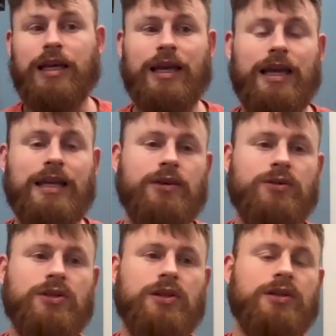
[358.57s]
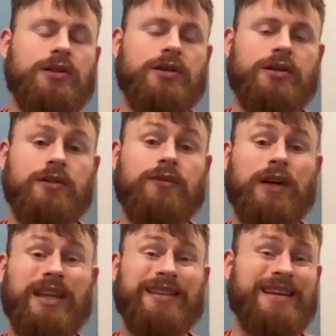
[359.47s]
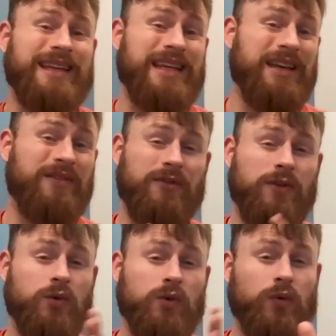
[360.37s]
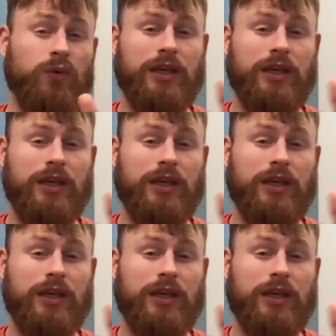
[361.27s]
And here's the funny thing. Even if you were only